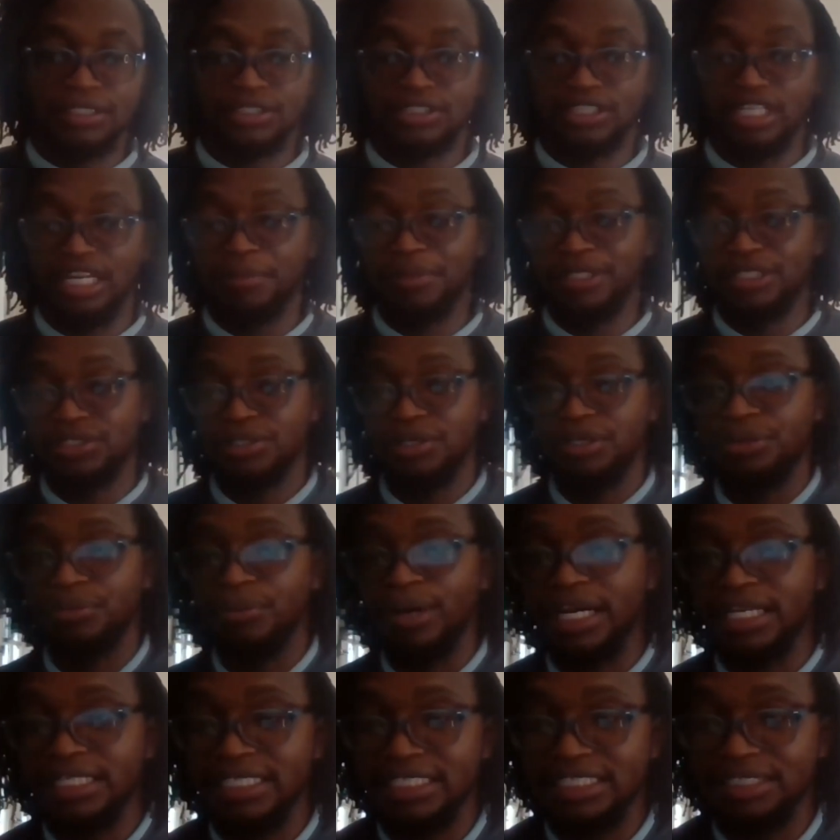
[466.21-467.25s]
So let me show you
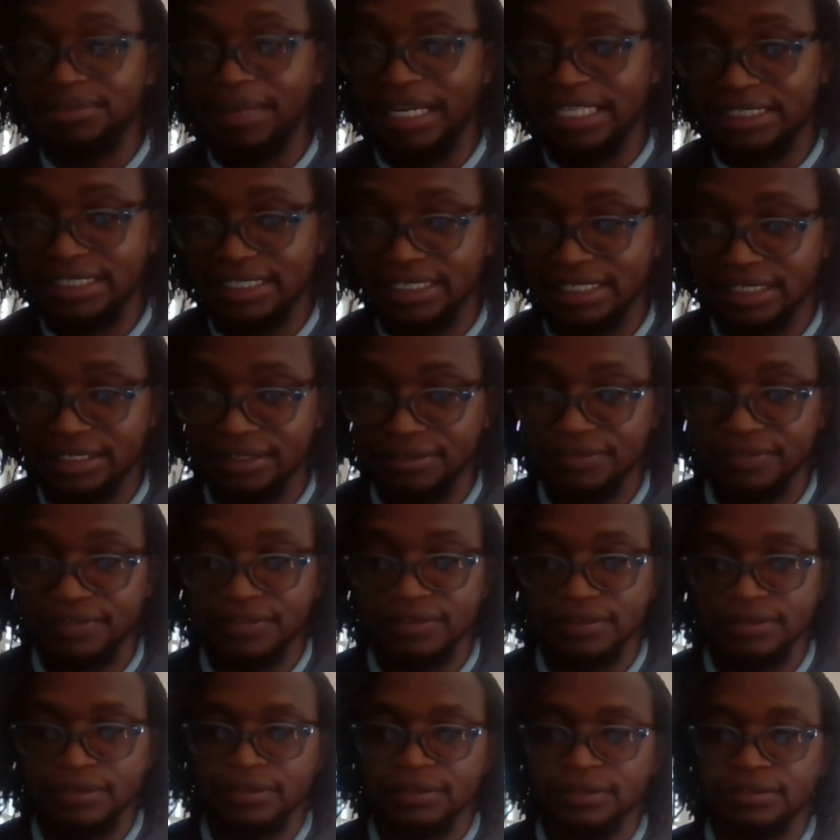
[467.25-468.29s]
why this matters.
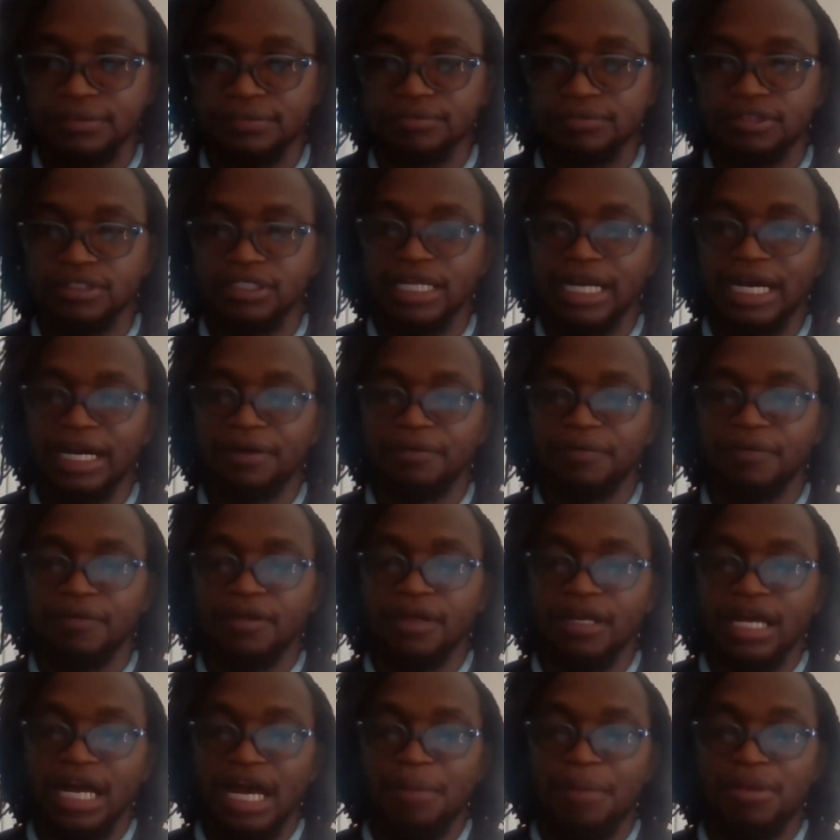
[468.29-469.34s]
Now,
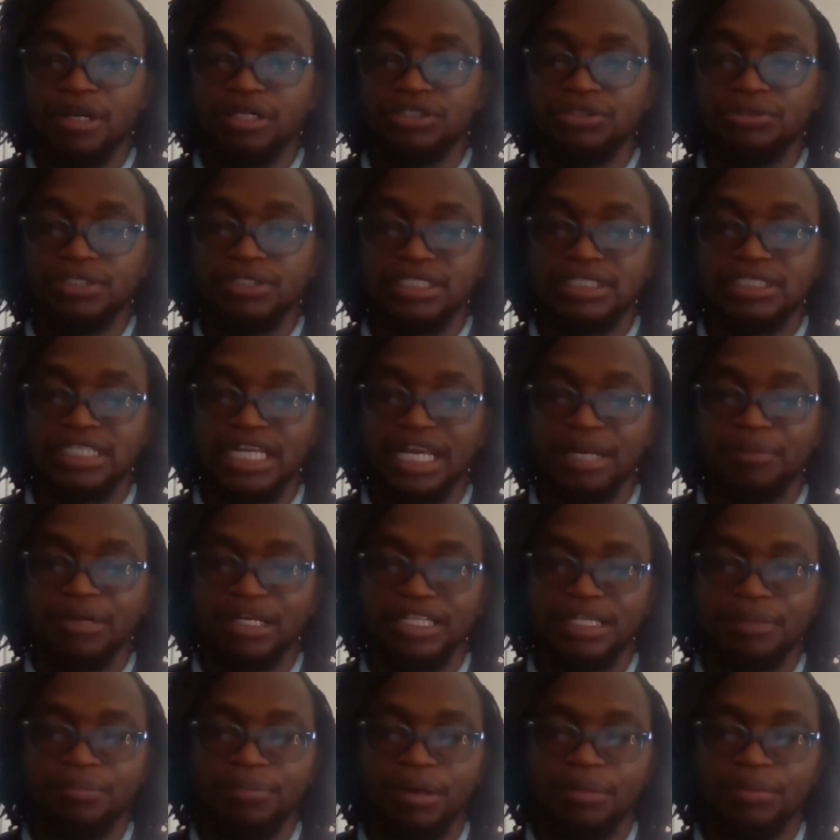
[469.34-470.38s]
I'm going to do this
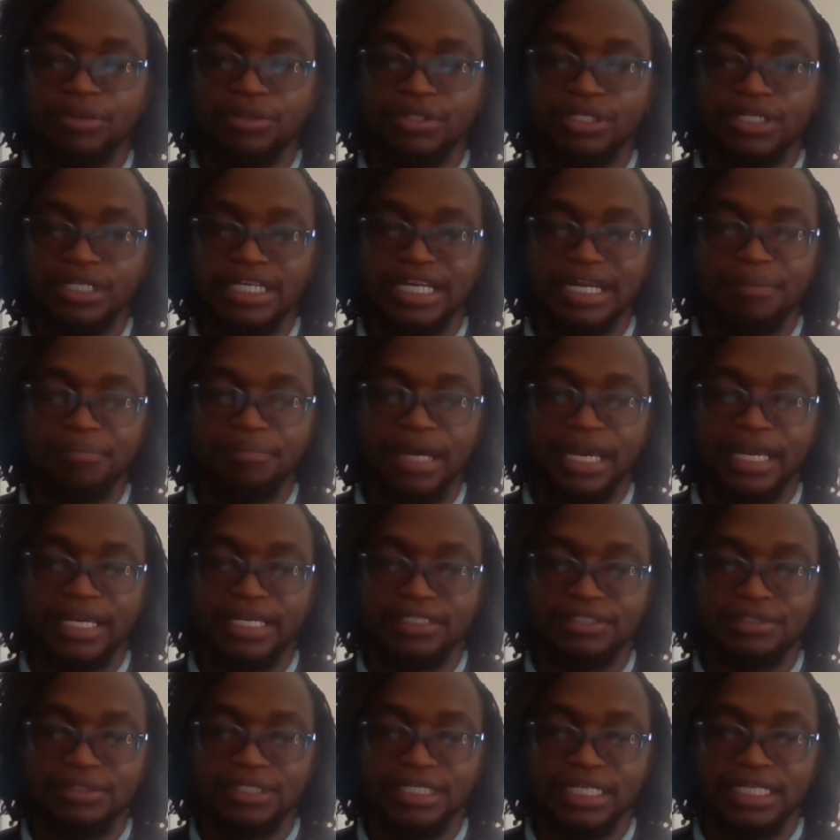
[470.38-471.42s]
table and then probably going to come
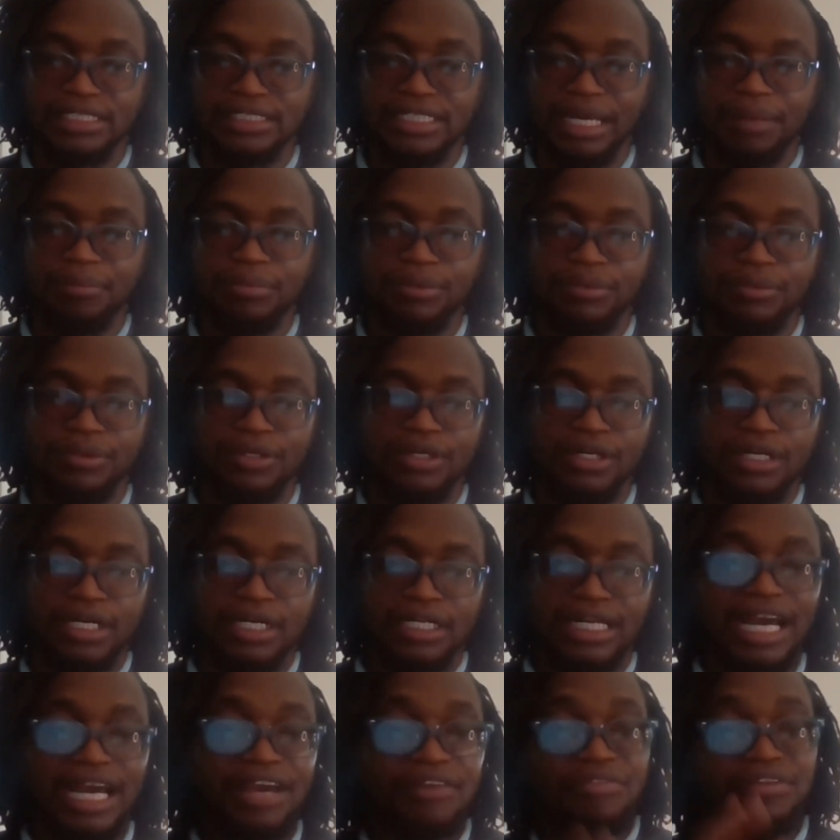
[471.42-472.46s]
back and do an example.
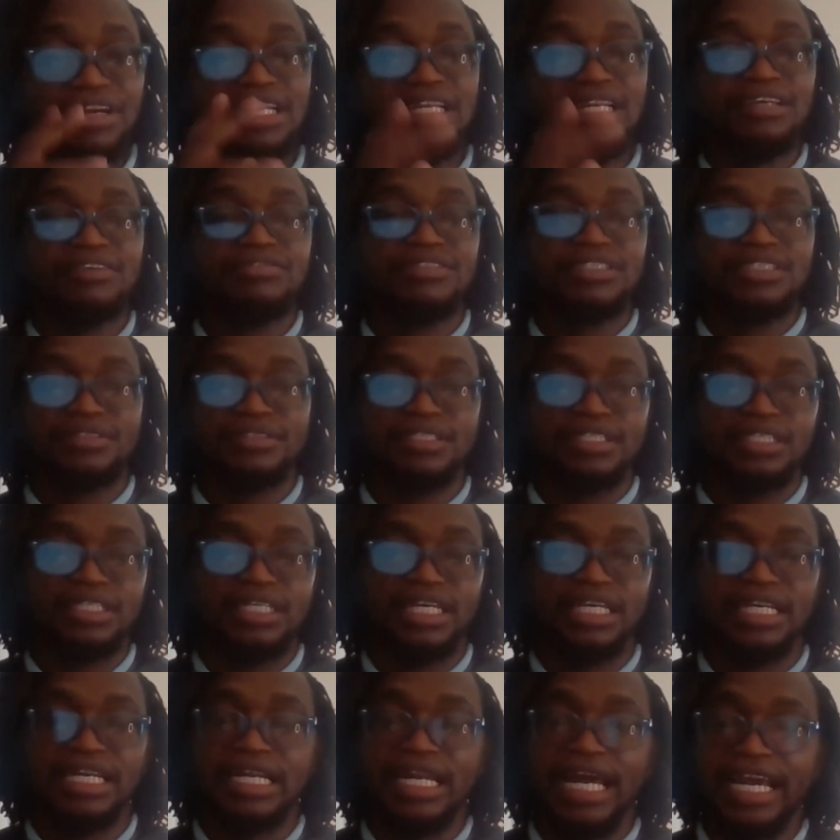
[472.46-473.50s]
Now, if we lived
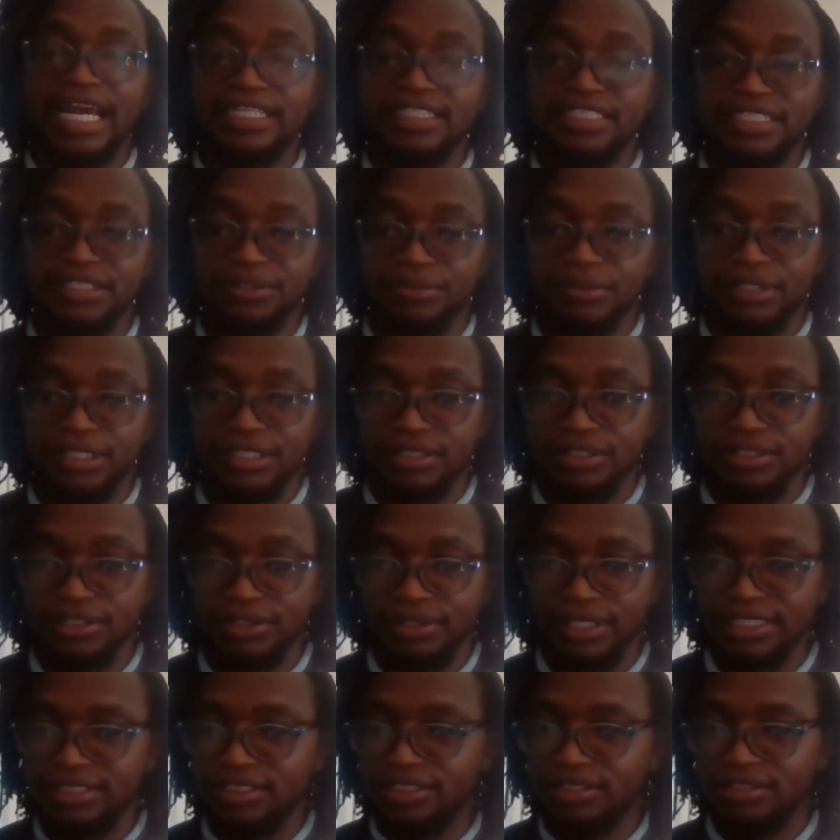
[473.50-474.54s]
in an ideal world,
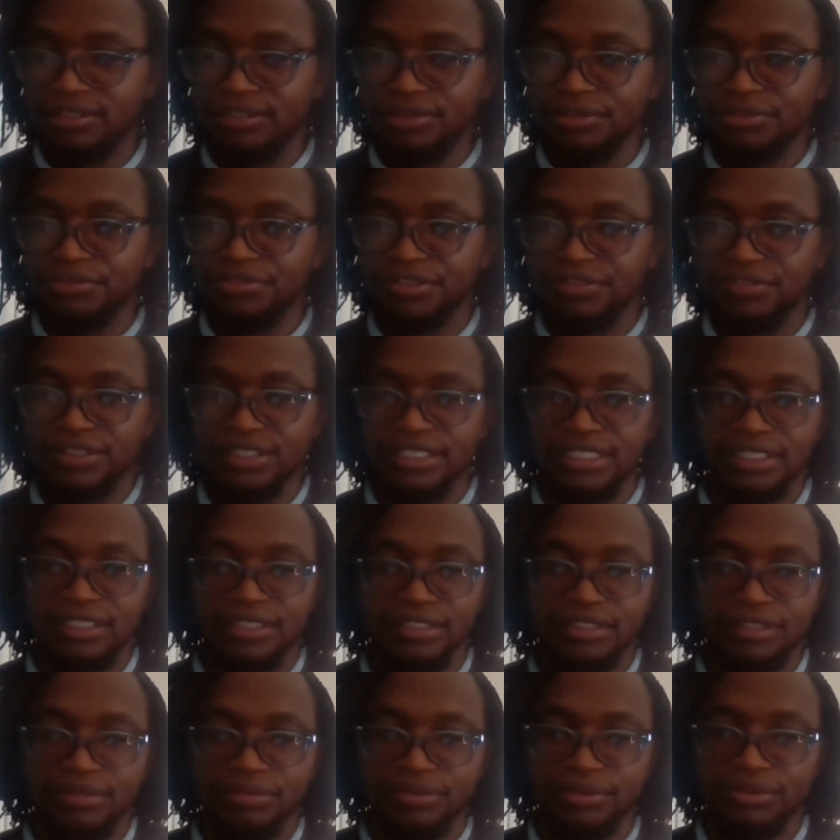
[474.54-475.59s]
so let's do
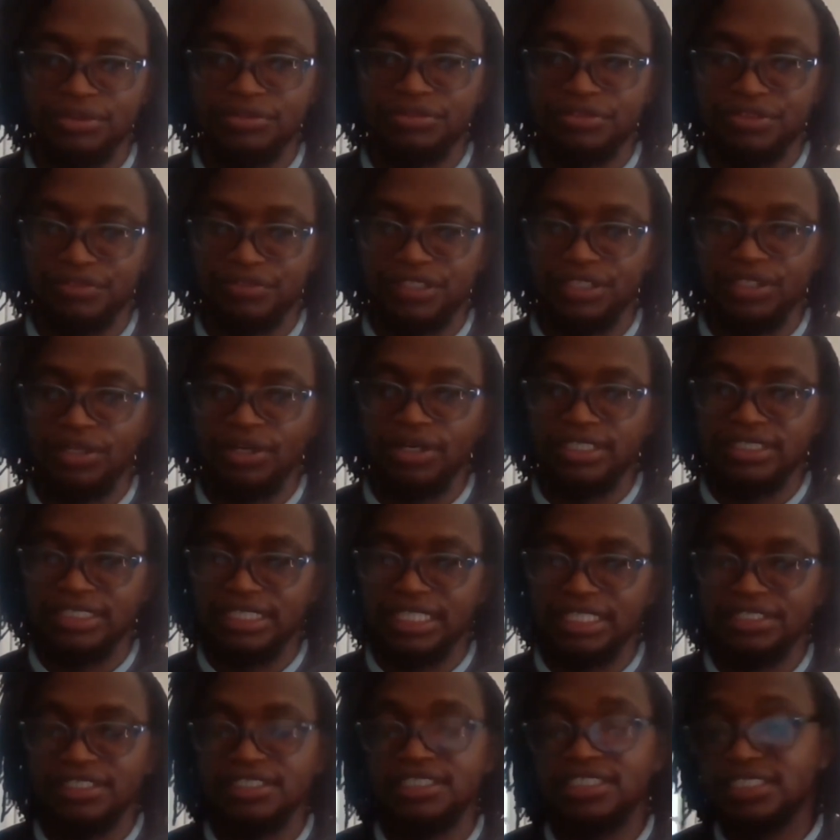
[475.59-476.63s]
50, we'll do $50,
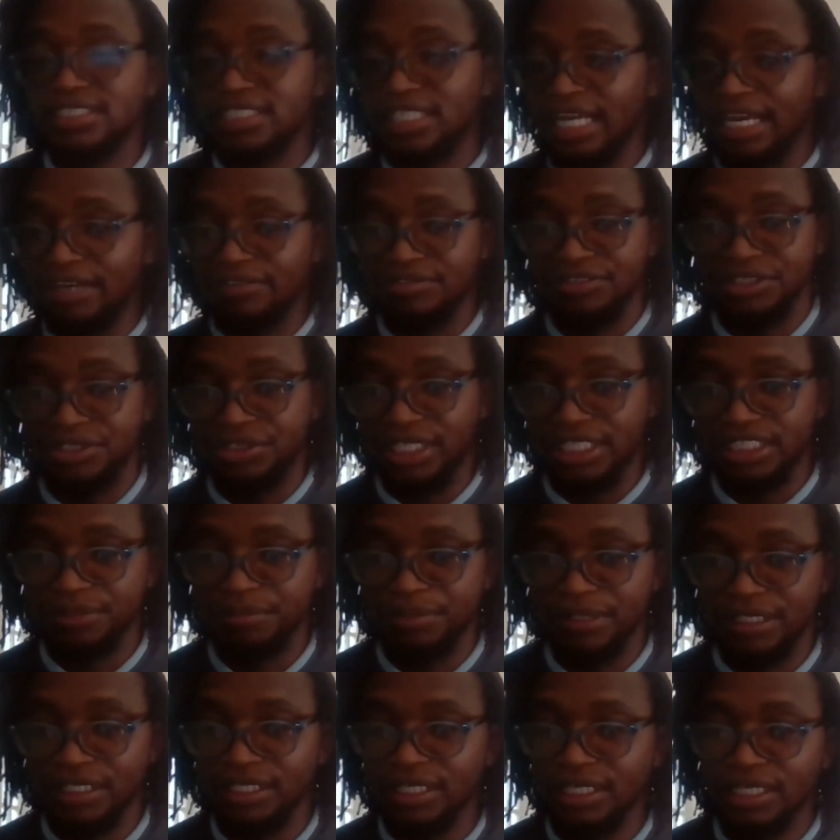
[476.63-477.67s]
and then you're just going to have to
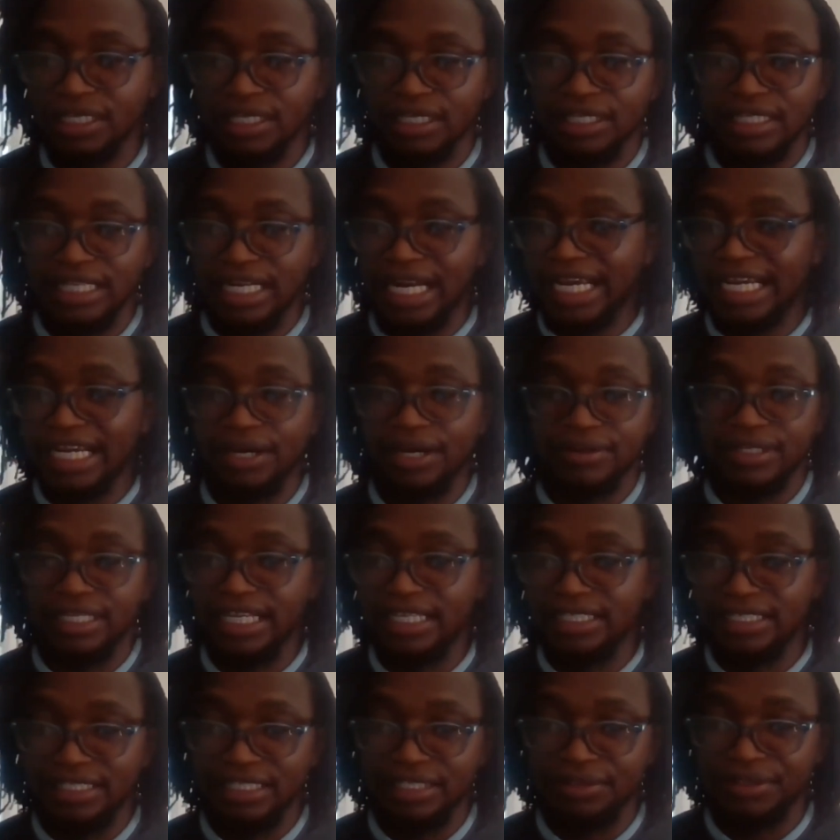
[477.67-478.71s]
trust me that I
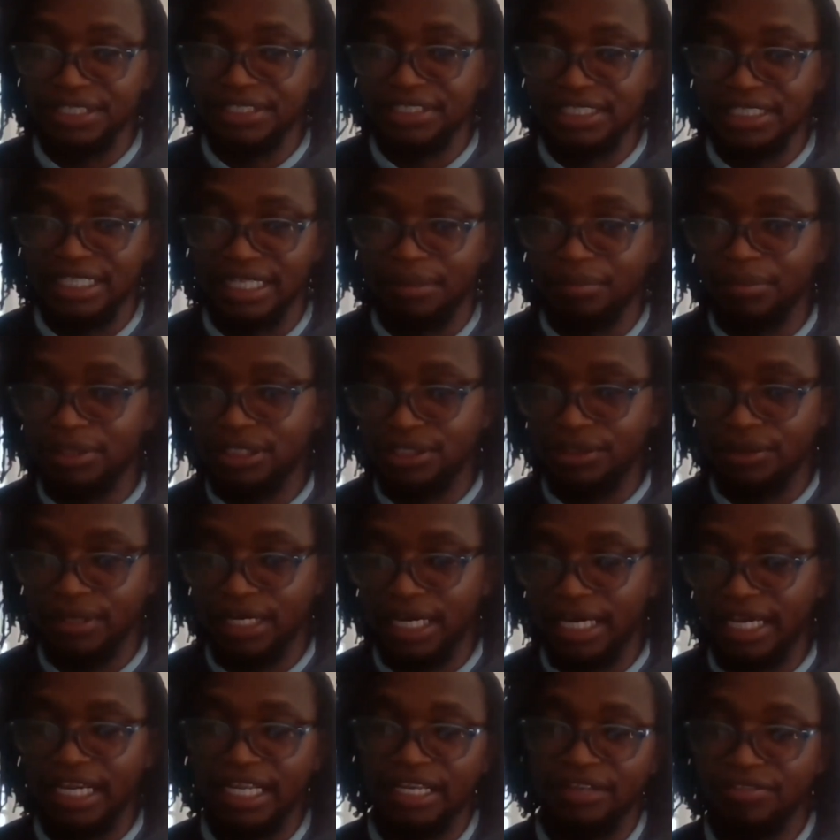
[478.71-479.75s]
calculated the rest of the numbers okay.